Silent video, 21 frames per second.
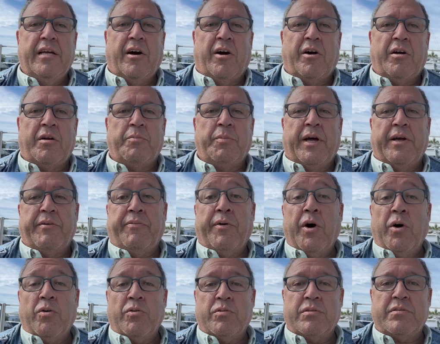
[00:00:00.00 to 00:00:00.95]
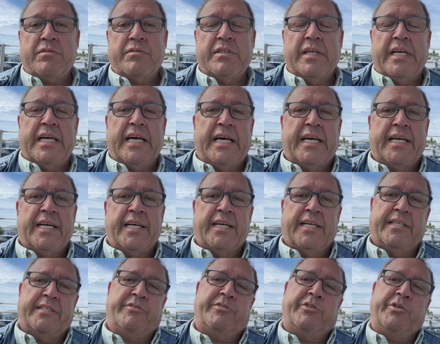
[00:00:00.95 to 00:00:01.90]
on my phone
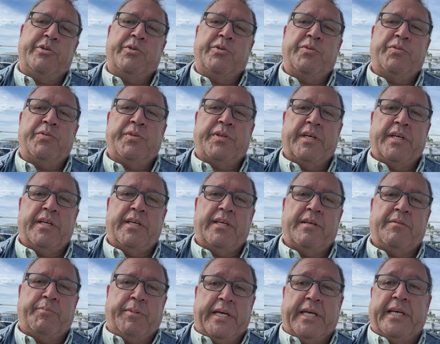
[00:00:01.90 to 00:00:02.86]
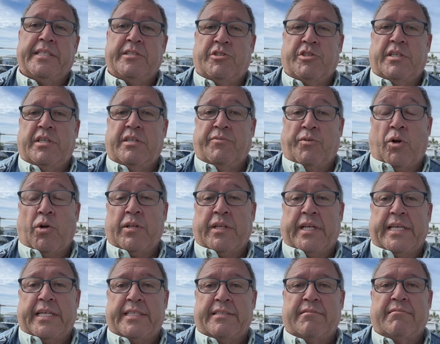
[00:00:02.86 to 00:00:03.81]
uh, to the B and G
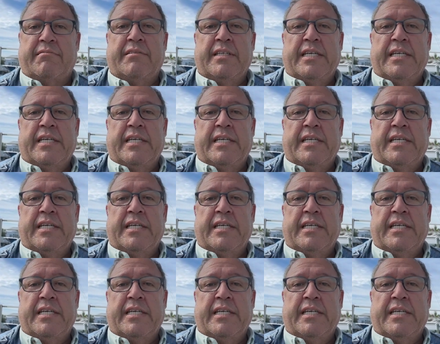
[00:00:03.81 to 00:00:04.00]
Vulcan.